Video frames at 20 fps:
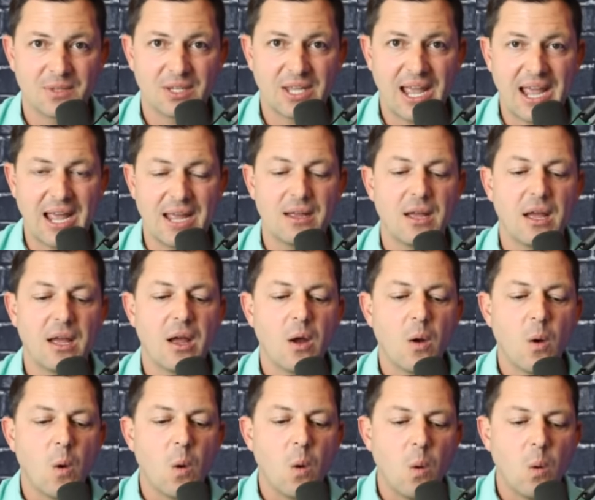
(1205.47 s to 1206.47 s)
Okay.
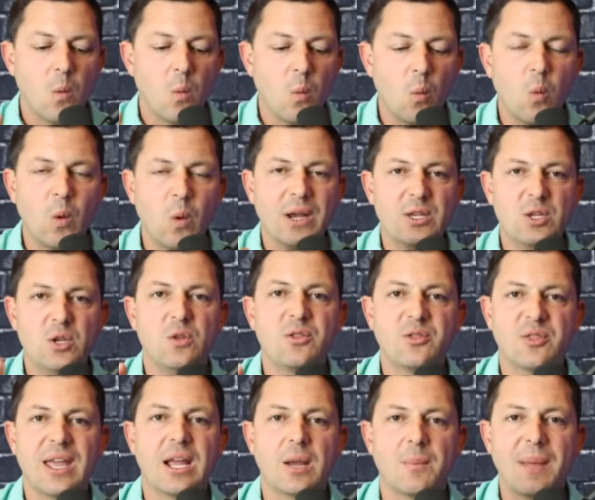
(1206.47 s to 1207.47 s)
When you
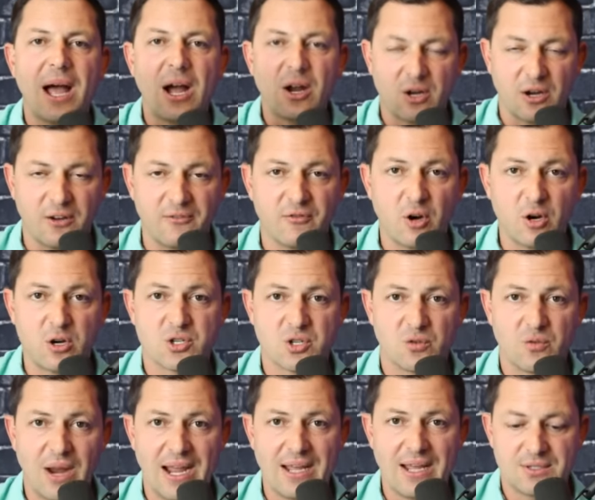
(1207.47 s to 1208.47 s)
think about
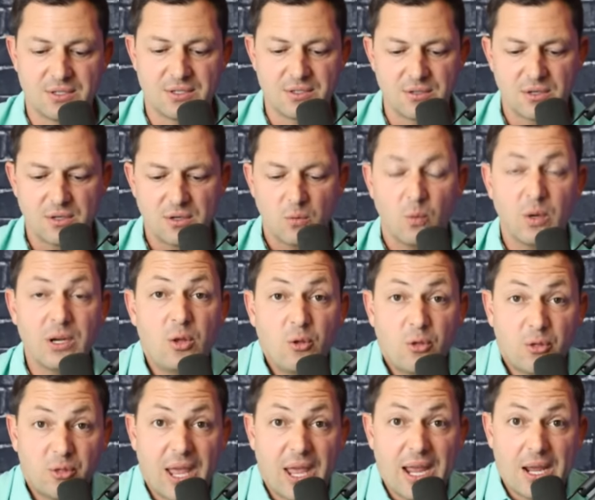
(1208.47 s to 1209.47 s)
conversion rates, when you
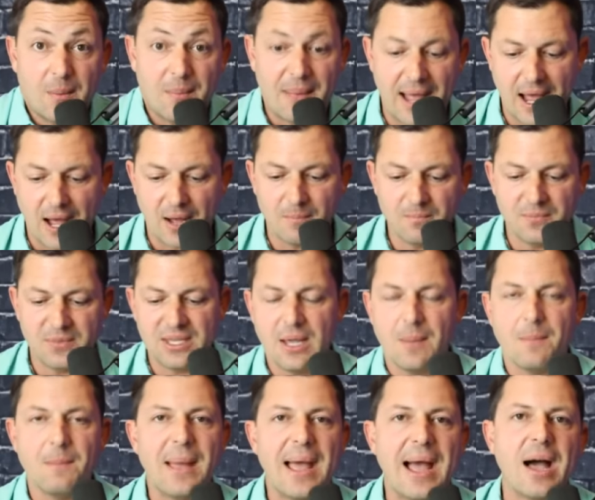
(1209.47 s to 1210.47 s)
think about the
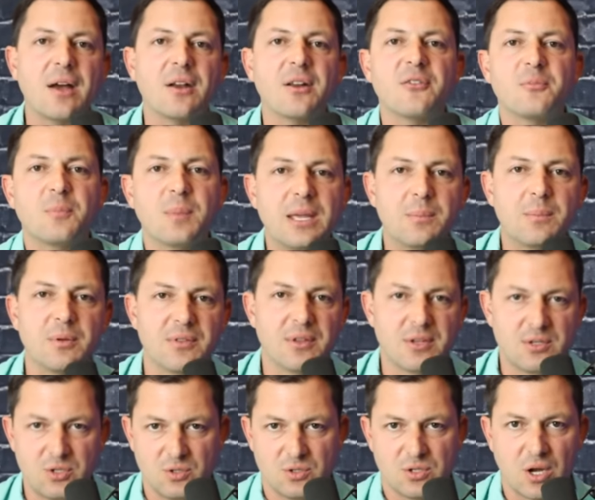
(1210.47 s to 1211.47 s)
amount of people
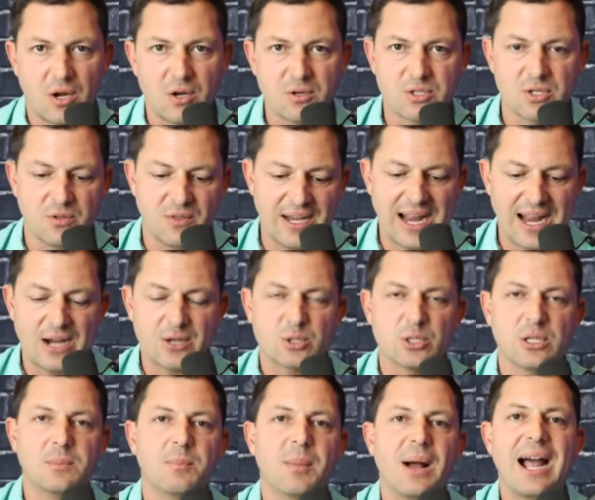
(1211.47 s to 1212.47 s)
that you talk to that
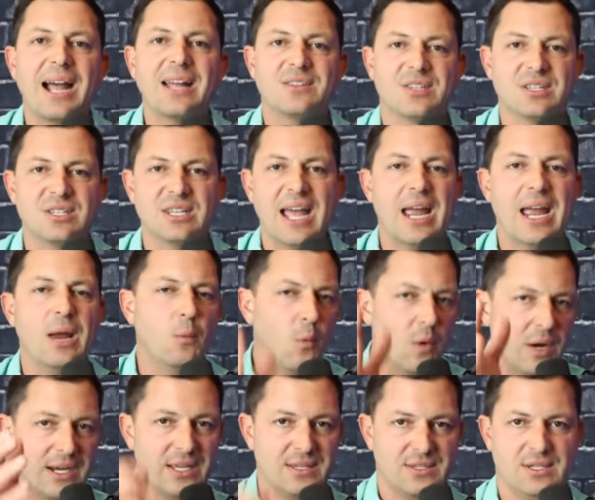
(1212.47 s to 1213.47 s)
actually buy today,
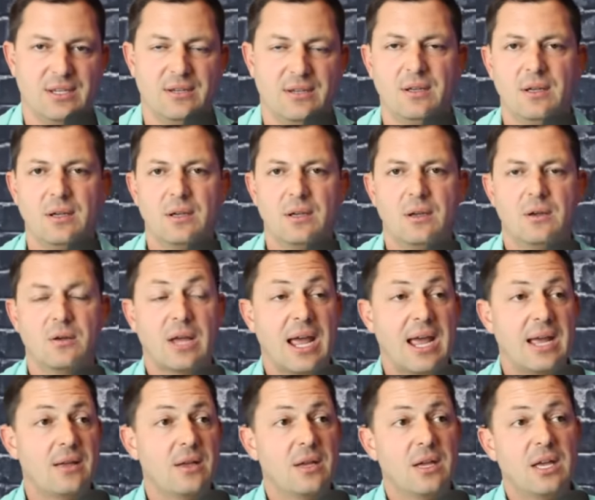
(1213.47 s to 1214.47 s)
what is it?
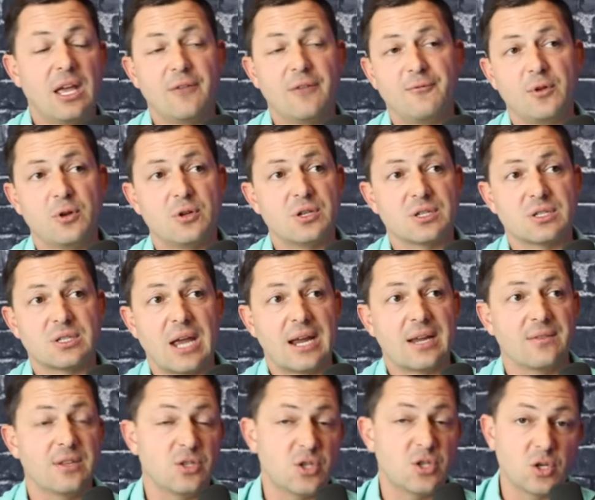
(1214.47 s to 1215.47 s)
Okay. If you're just
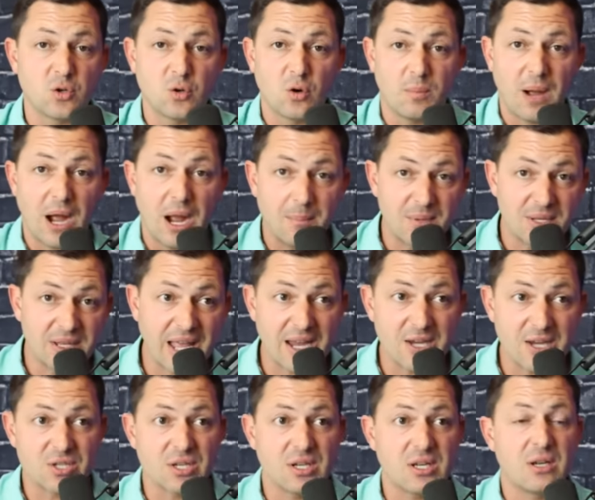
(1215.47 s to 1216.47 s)
taking the general
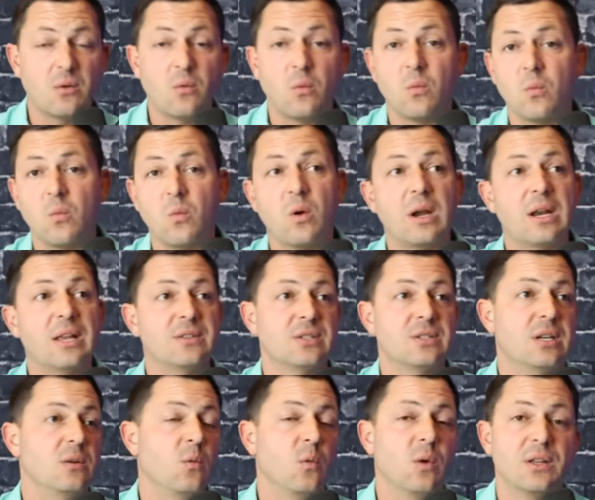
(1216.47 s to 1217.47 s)
population, what is
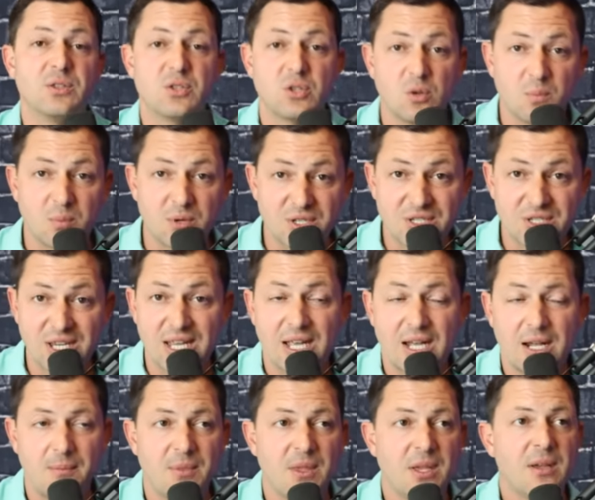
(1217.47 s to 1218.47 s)
it? One,
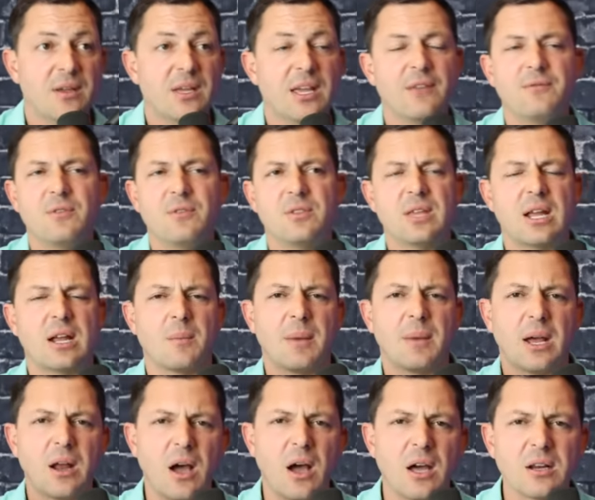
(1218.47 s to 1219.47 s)
2%. If you think
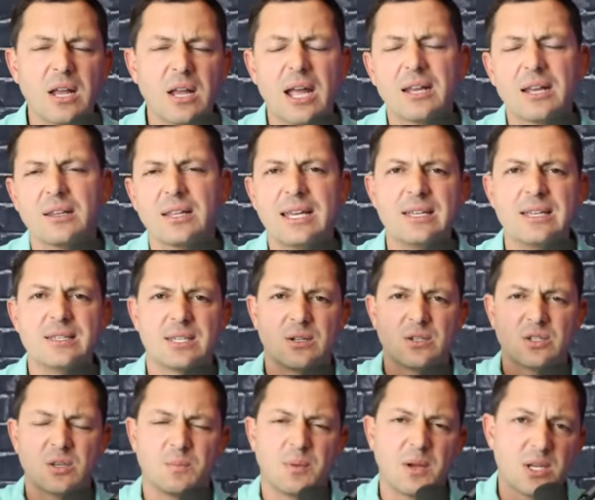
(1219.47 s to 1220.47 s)
about online leads that are
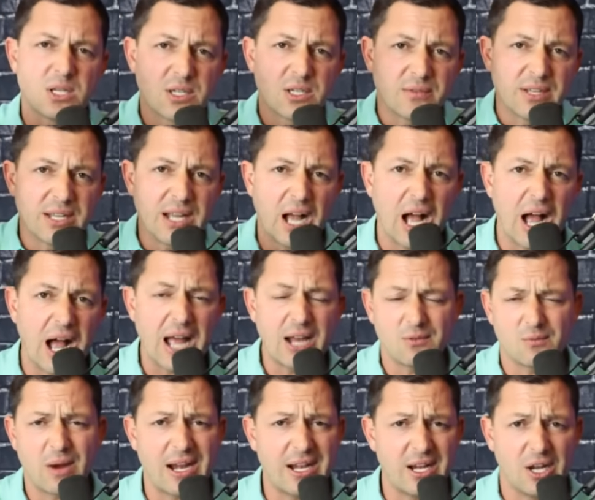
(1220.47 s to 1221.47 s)
supposedly hot
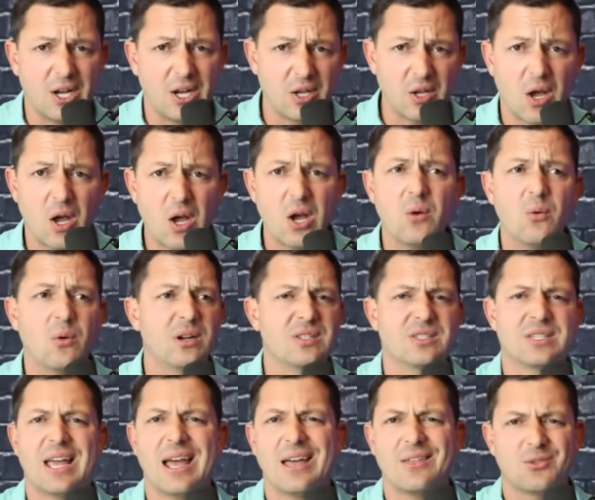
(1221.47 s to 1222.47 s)
and ready to go, what is
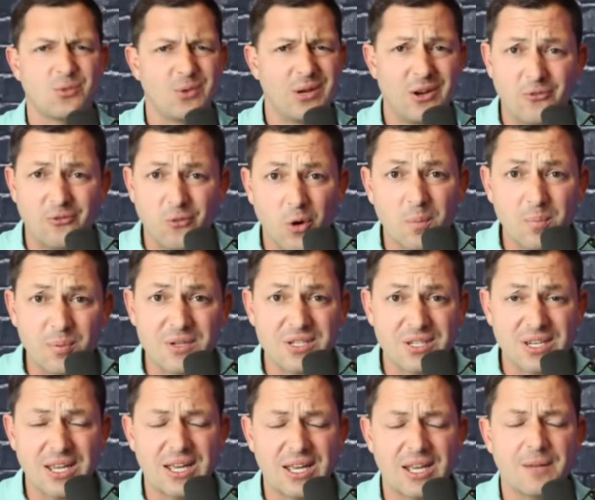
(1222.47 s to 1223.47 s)
that? Three or
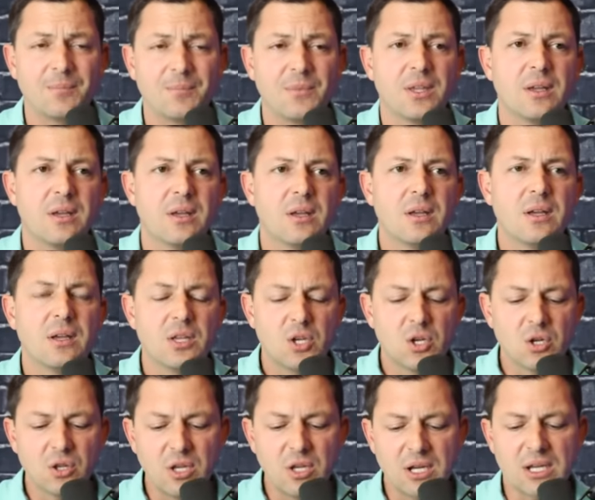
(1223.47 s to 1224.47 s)
4%.
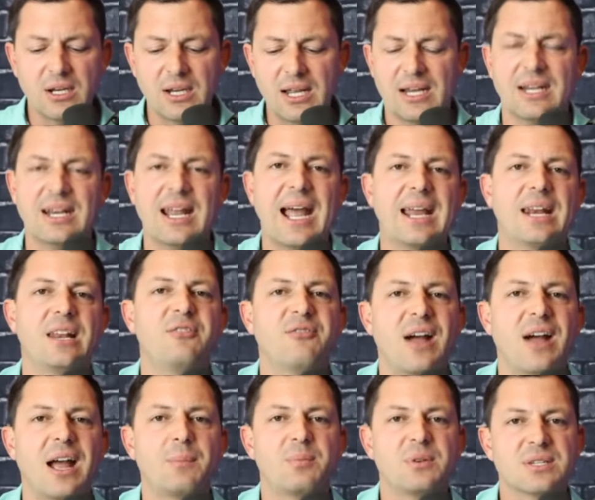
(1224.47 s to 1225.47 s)
You're looking at
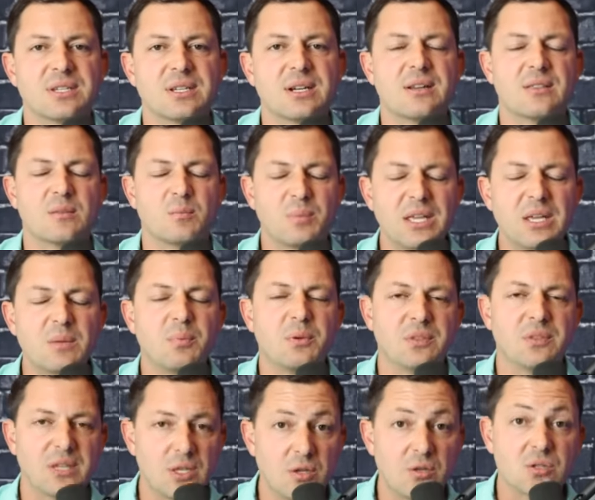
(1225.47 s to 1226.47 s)
95% of the people
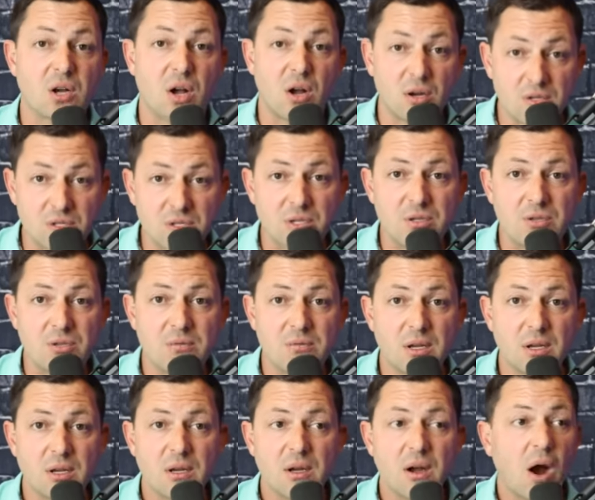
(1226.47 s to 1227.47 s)
that you talk to
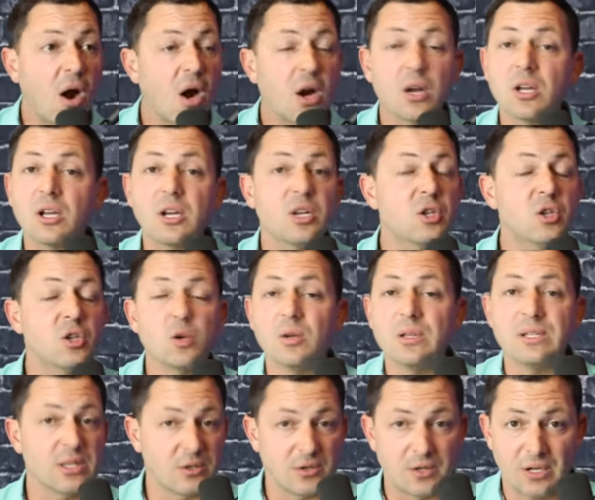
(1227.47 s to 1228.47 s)
aren't going to do a
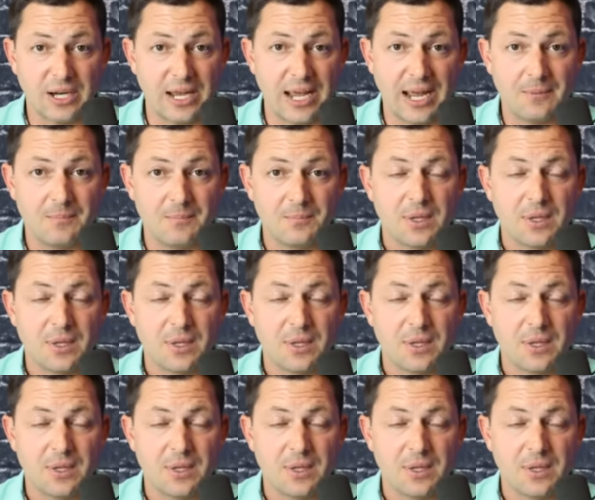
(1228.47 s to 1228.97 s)
deal today.